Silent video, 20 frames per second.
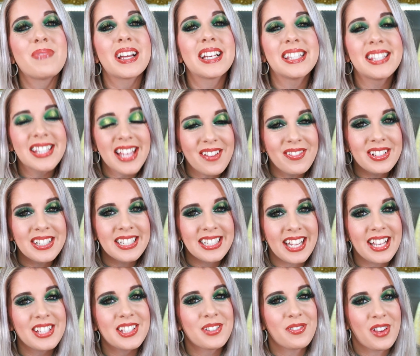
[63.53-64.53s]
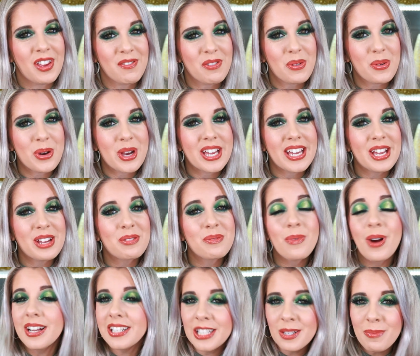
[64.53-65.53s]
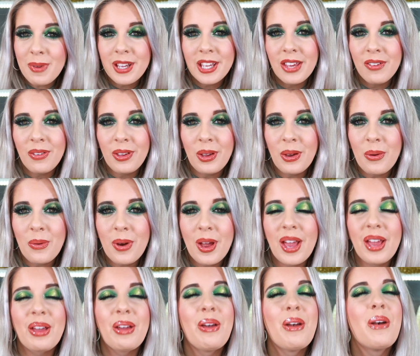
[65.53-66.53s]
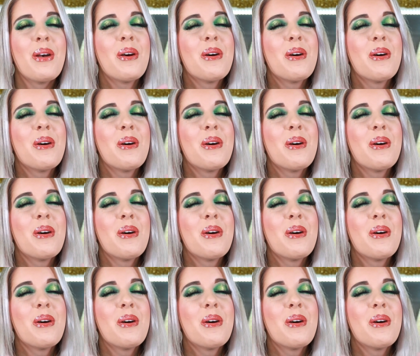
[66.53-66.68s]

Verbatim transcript: my 7 days of giveaway. And what am I giving away?